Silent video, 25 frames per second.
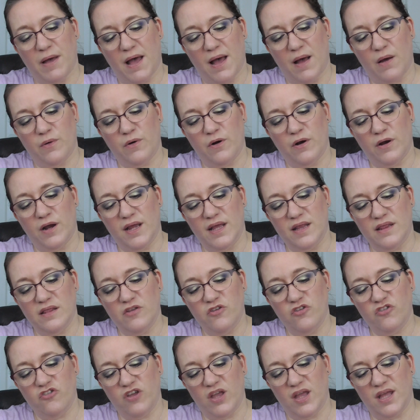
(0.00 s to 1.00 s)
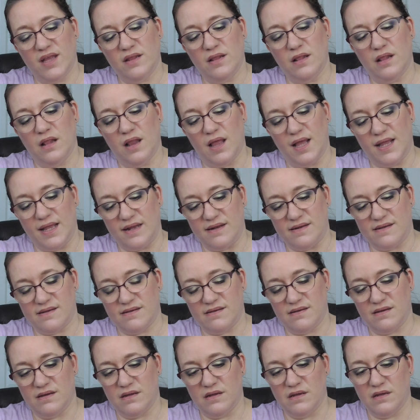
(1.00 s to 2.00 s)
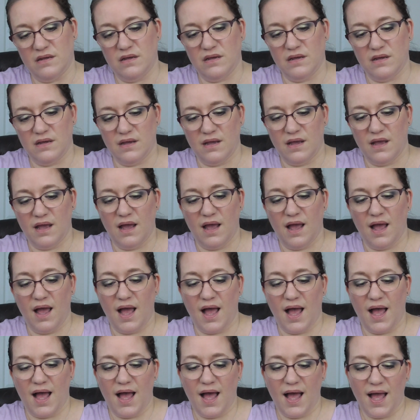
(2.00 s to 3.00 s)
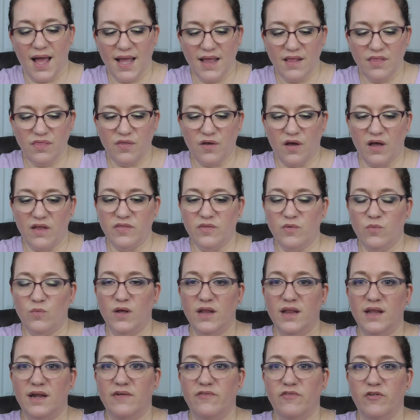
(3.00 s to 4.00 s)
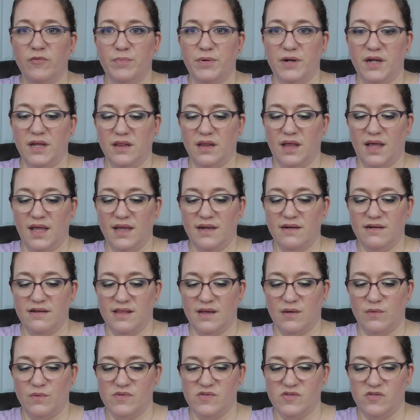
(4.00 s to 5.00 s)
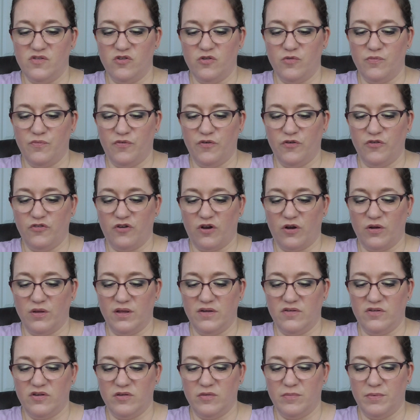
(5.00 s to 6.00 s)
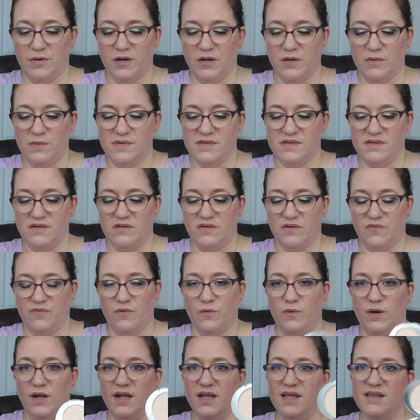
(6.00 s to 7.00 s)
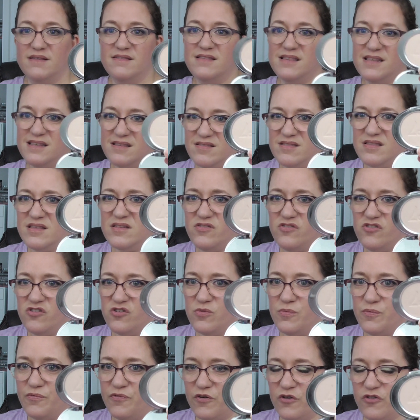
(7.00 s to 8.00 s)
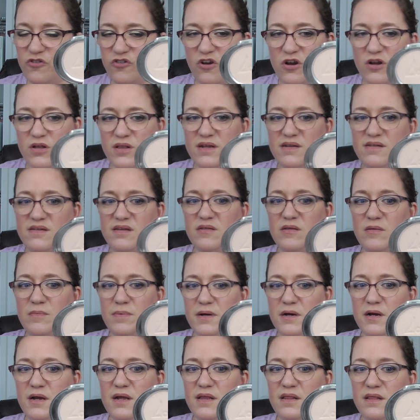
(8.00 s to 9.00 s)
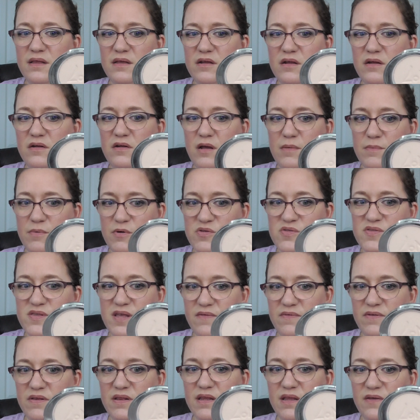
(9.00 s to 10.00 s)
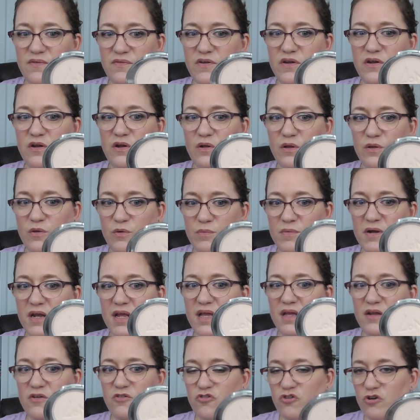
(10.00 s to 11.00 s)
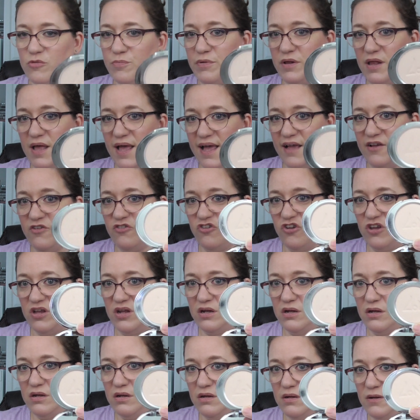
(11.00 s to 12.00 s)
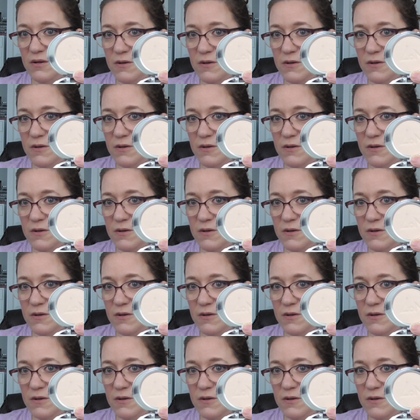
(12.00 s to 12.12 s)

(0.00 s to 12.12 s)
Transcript: Powder in the shade Light. I thought the one that everybody liked that was a dupe for Charlotte Tilbury was a different one. Is this the dupe for Charlotte Tilbury, the number 7 Lift and Illuminate Triple Action?